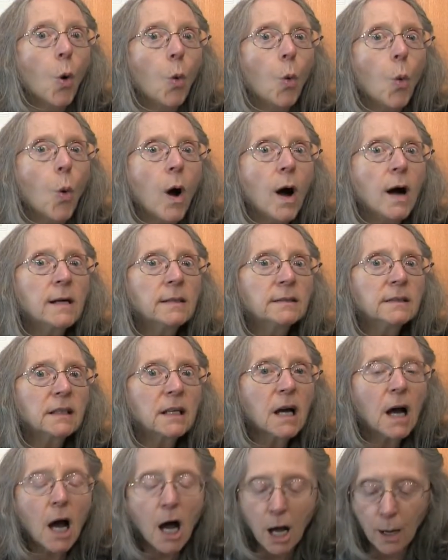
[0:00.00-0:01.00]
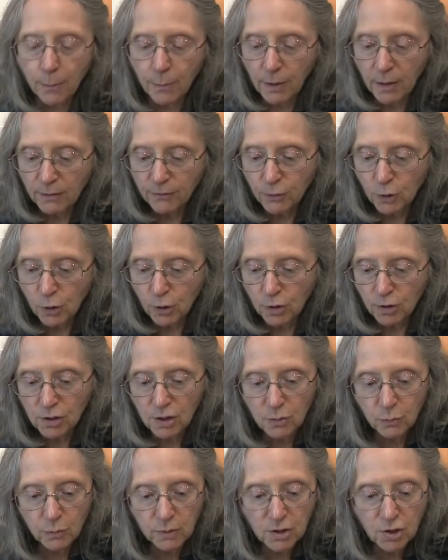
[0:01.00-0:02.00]
1 cup of cooked
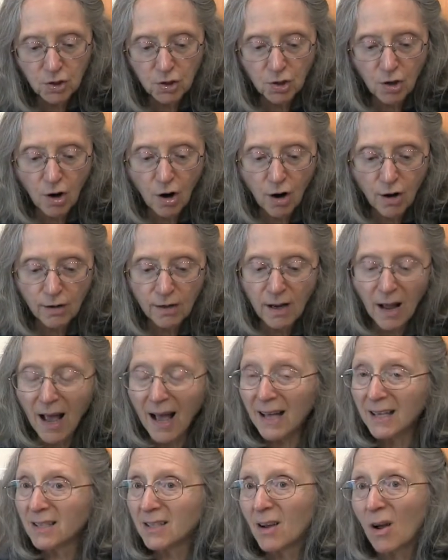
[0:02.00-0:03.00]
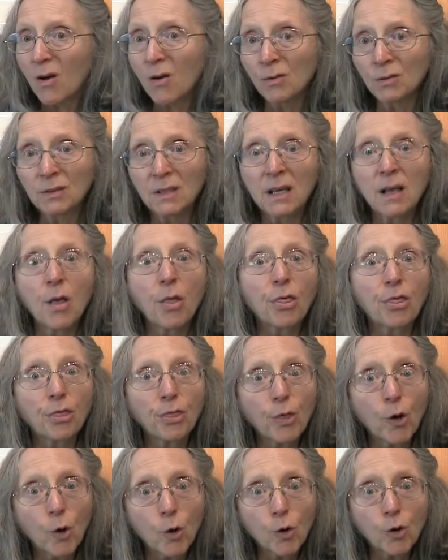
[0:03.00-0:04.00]
Swiss chard has only
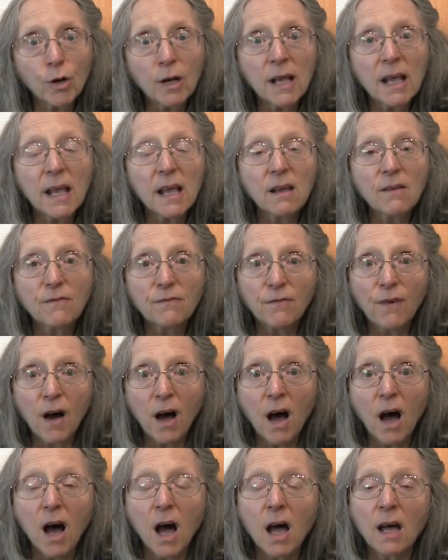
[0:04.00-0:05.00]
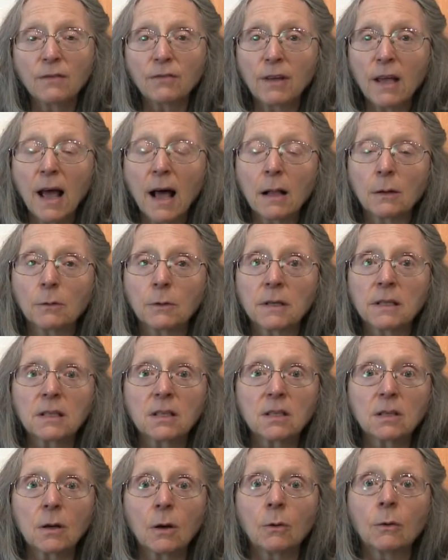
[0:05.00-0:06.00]
35
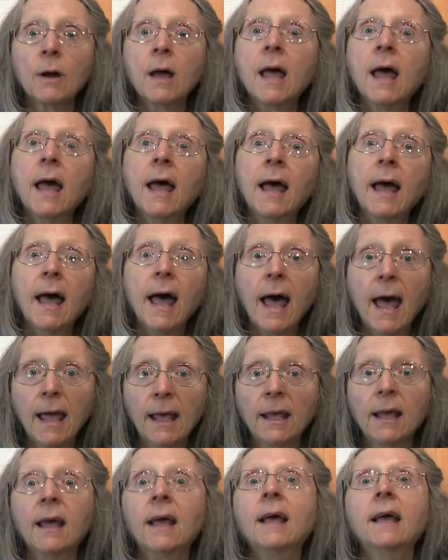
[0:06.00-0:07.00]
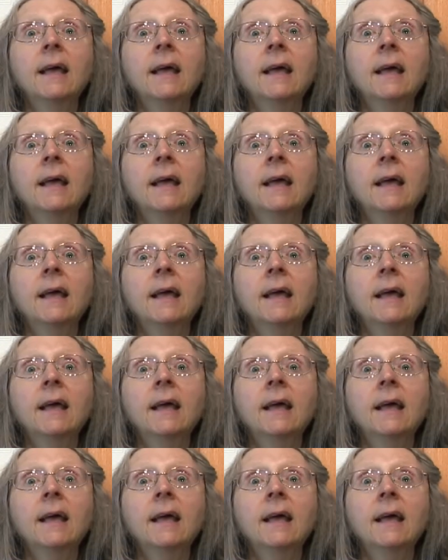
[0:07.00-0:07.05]
calories, so hey,